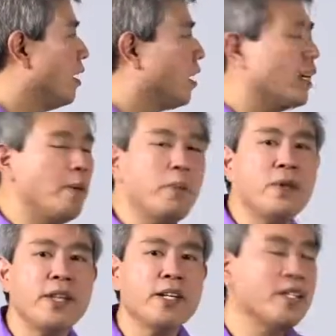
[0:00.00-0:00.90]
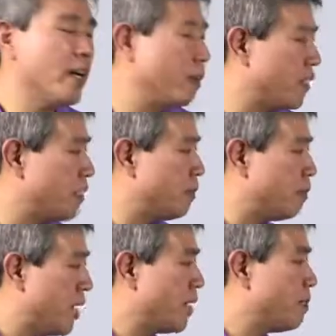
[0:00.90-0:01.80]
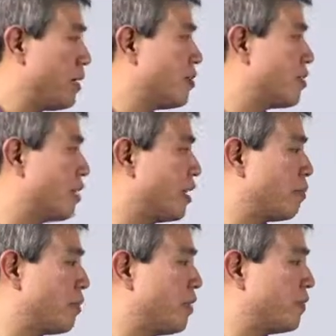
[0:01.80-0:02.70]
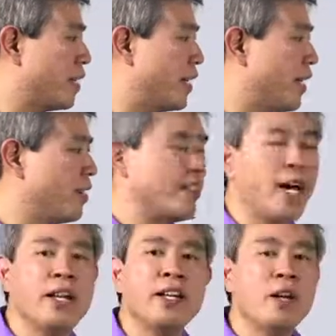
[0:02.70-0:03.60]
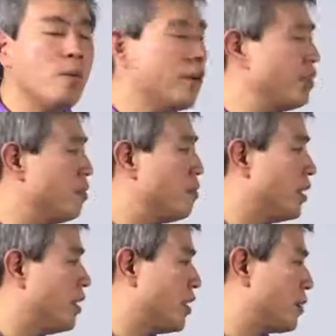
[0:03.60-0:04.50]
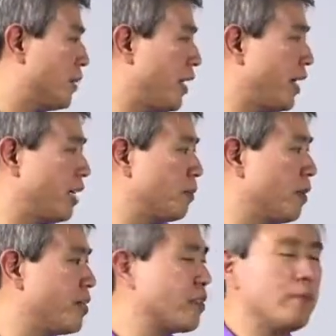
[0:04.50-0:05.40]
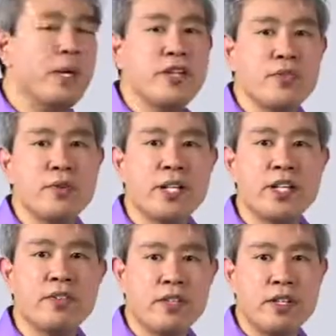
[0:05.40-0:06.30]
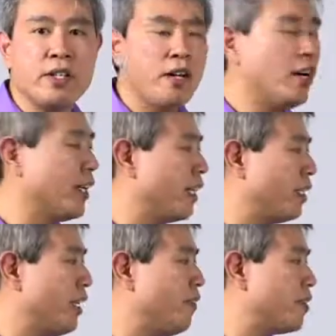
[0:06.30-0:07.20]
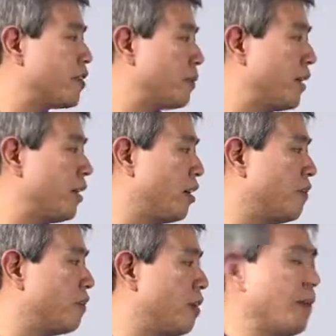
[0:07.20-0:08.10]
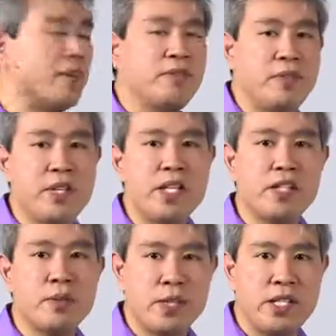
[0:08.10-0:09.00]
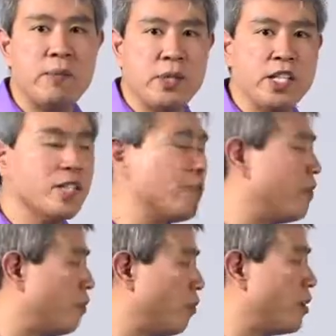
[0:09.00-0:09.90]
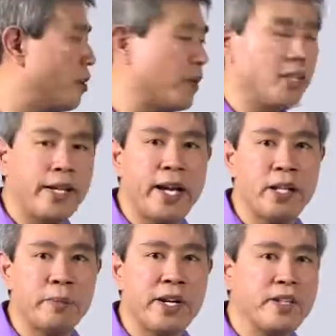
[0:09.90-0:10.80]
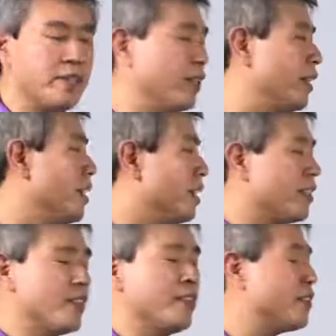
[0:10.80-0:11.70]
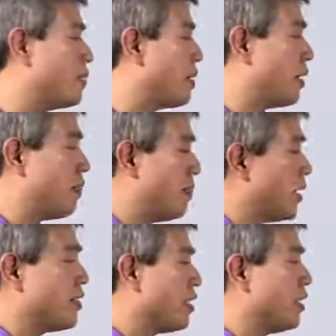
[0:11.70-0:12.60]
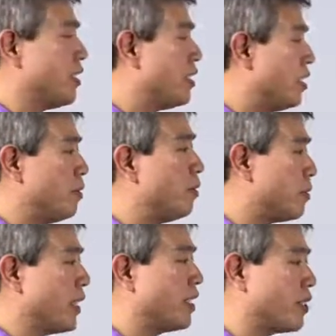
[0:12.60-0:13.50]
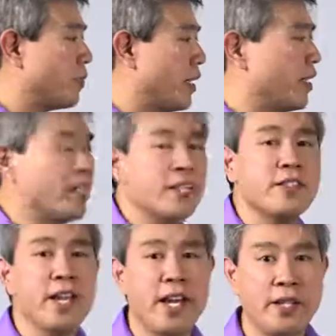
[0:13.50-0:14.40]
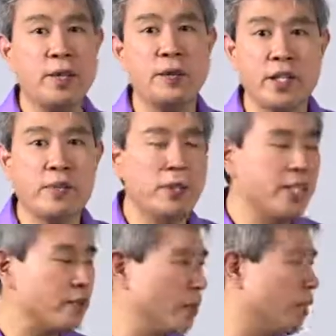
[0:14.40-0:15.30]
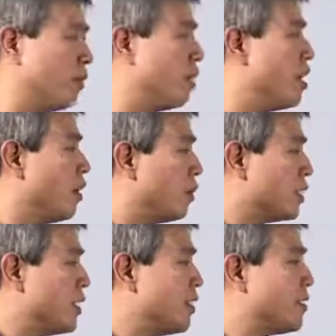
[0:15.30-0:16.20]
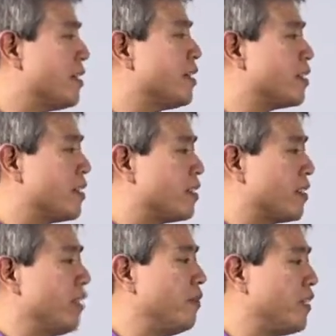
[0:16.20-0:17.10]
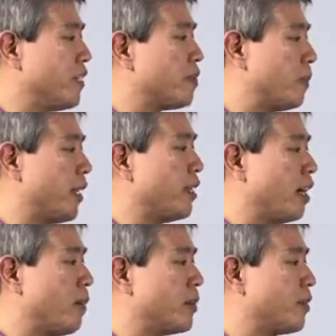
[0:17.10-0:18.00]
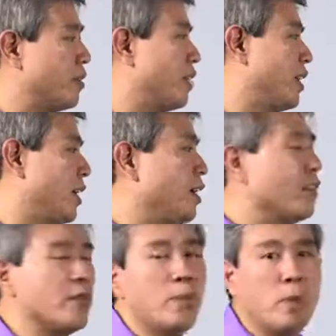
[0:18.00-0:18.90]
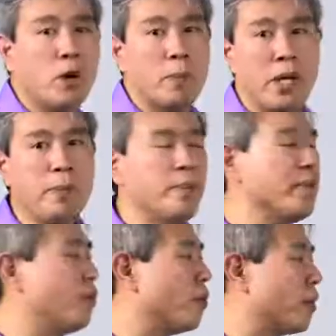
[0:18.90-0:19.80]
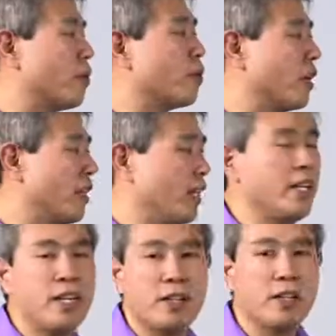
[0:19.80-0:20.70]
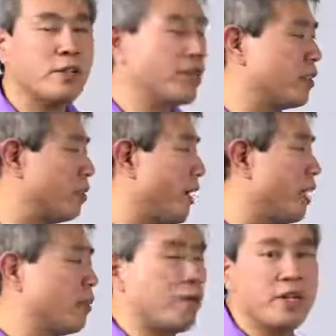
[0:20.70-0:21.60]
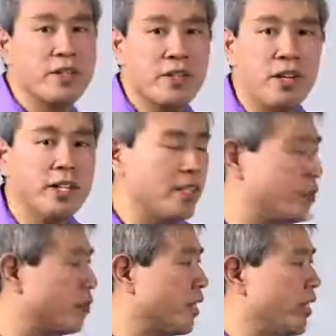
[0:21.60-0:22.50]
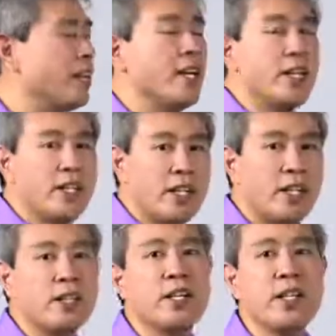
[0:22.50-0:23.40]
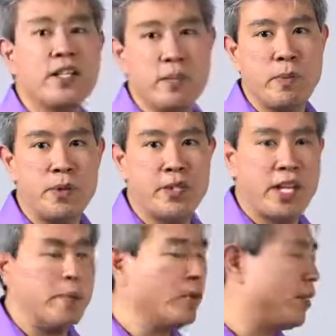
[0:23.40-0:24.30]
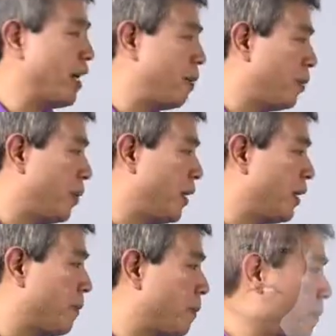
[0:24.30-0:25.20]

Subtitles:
A couple of things that I want to make a mention here briefly is that when you run a display calibration, make sure that you turn on and leave your display on for about 15 to 20 minutes before you run a calibration. This is for amazingly new and great display like this and old display as well. What this does is give the display an opportunity to warm up before you run any color critical calibration on it so that the color is the most stable at that point.